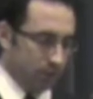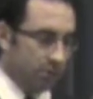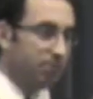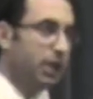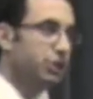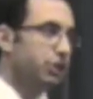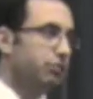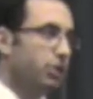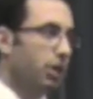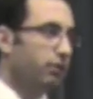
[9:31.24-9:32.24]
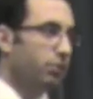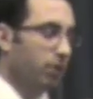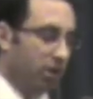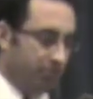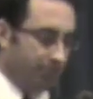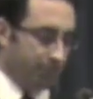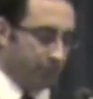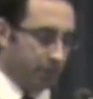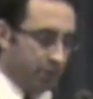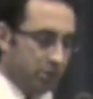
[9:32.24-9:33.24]
Some patients recover well,
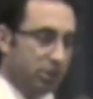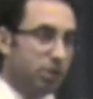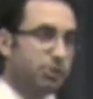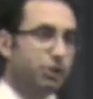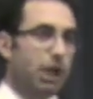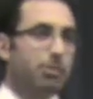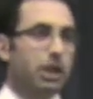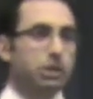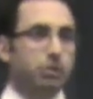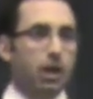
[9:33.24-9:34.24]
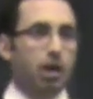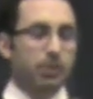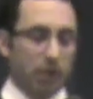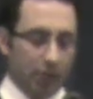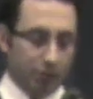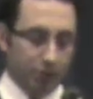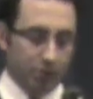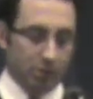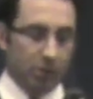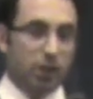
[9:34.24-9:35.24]
some are stabilized with
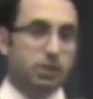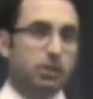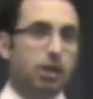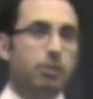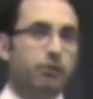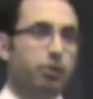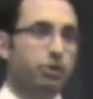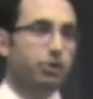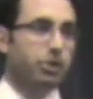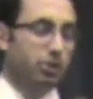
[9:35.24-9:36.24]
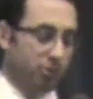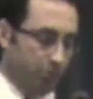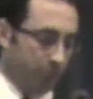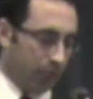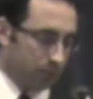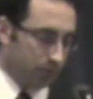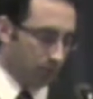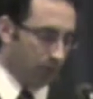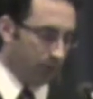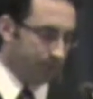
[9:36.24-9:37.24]
complications, and some unfortunately do pass
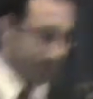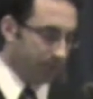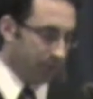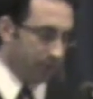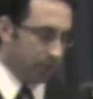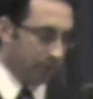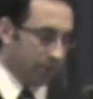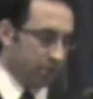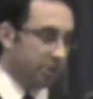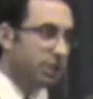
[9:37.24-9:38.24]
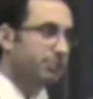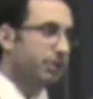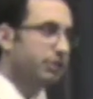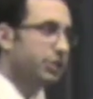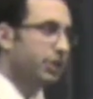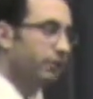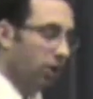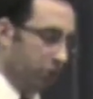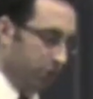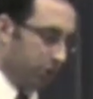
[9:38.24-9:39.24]
away. These experiences have
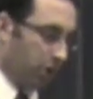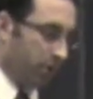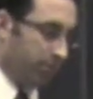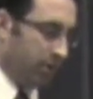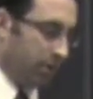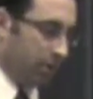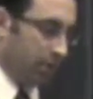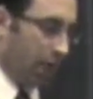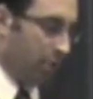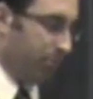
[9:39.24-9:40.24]
not only taught me how